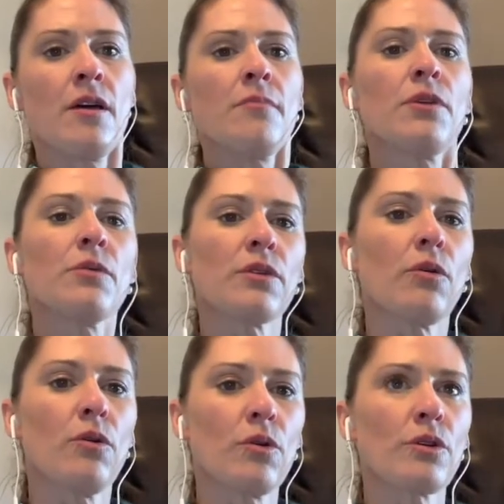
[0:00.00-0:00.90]
But with a
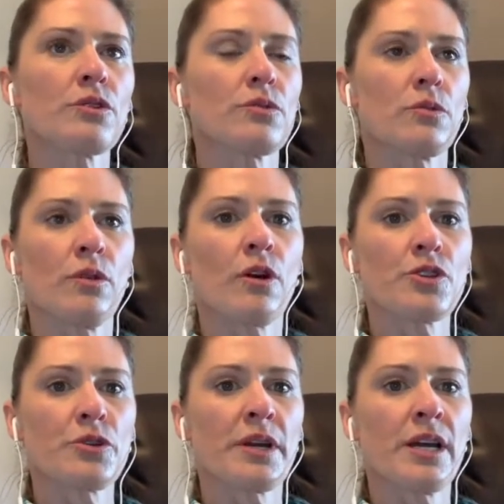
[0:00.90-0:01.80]
horse or a
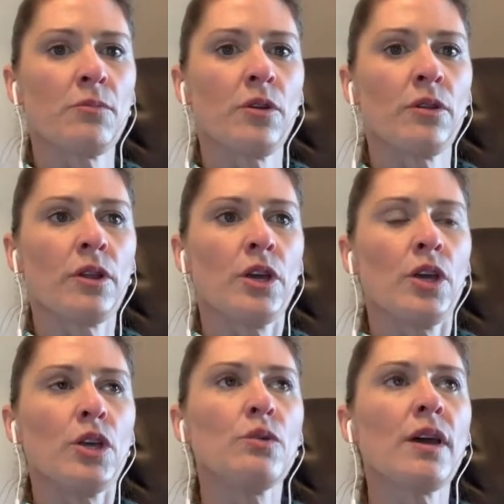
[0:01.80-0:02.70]
larger animal,
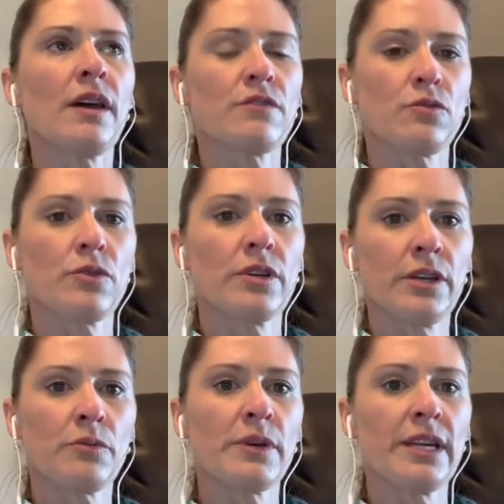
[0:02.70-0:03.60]
you have to
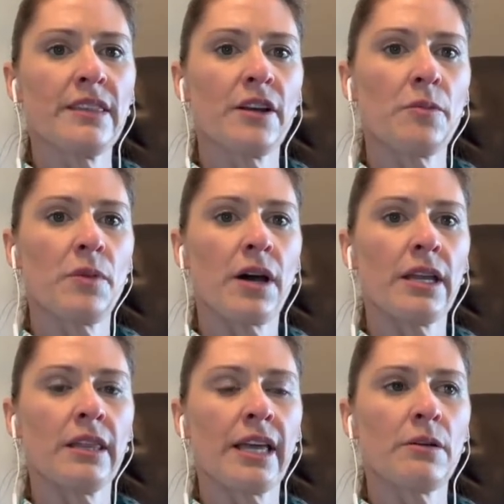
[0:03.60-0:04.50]
really read their
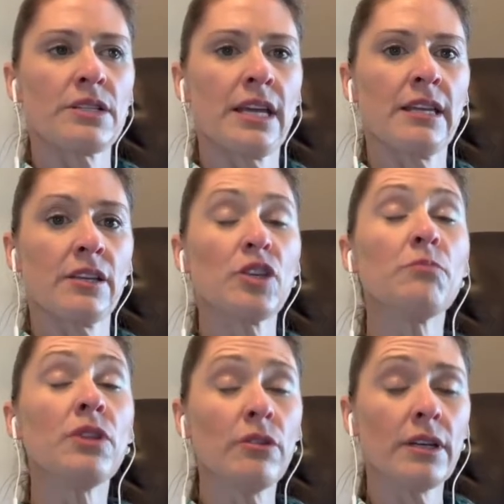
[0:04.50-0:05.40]
body language and
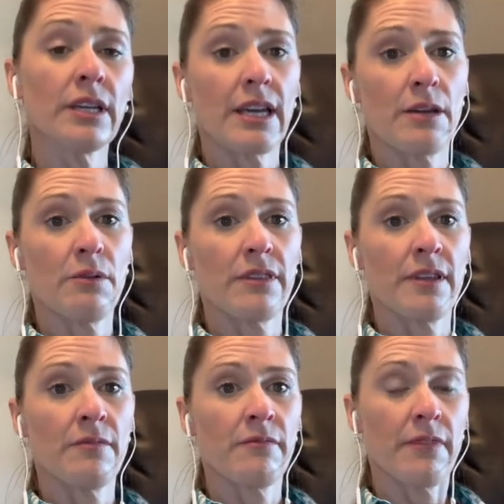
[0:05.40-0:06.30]
communicate with
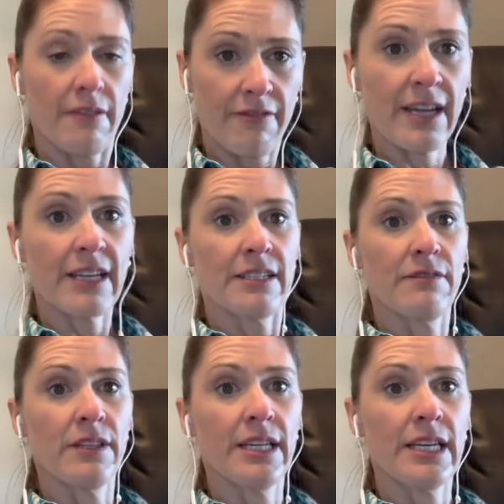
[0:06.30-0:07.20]
them
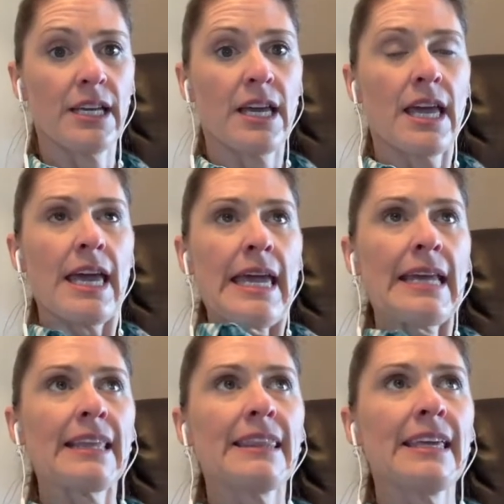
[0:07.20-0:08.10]
effectively.
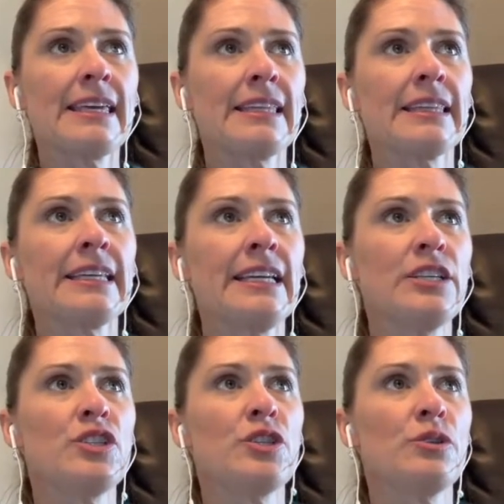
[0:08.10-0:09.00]
And I think it
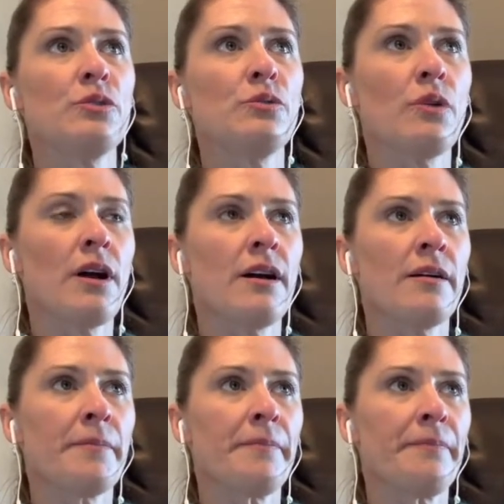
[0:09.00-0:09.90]
leads you
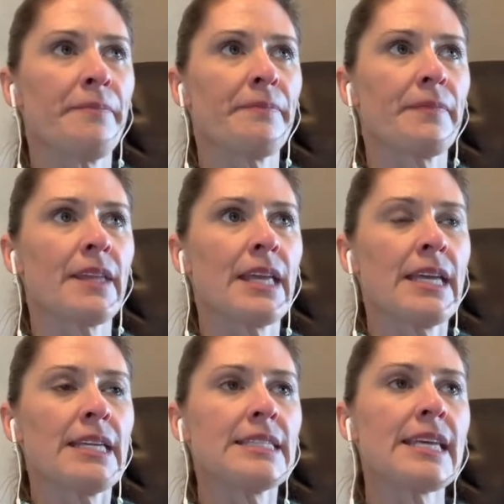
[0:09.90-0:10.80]

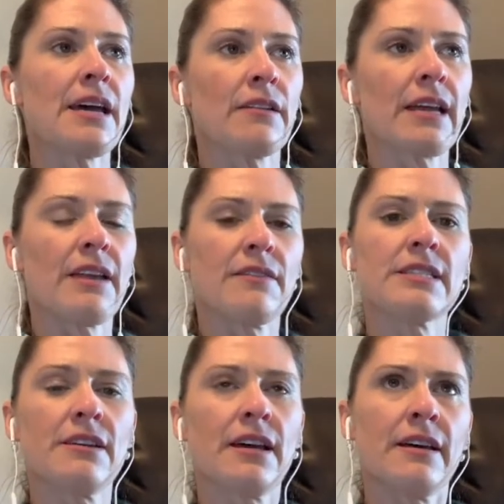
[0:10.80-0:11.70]
down kind
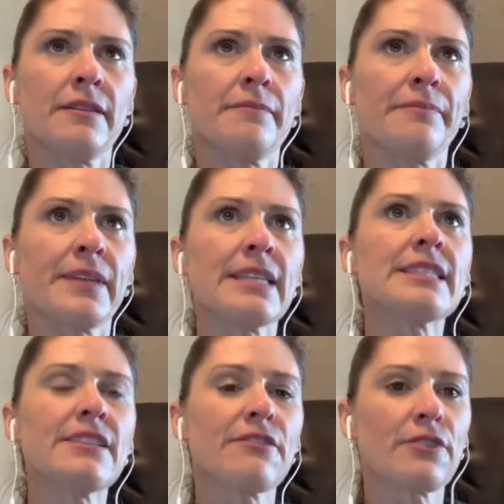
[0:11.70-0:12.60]
of a
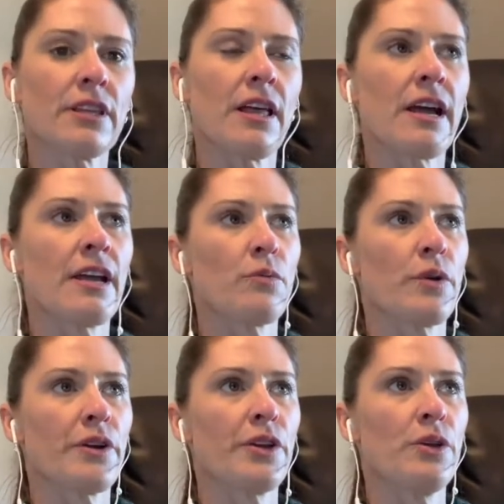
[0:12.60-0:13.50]
different line
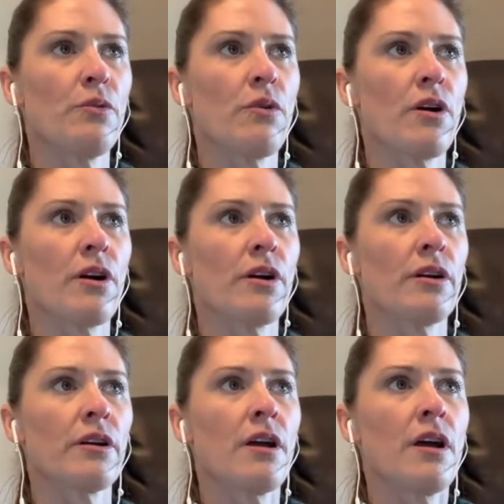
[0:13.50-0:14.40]
where you are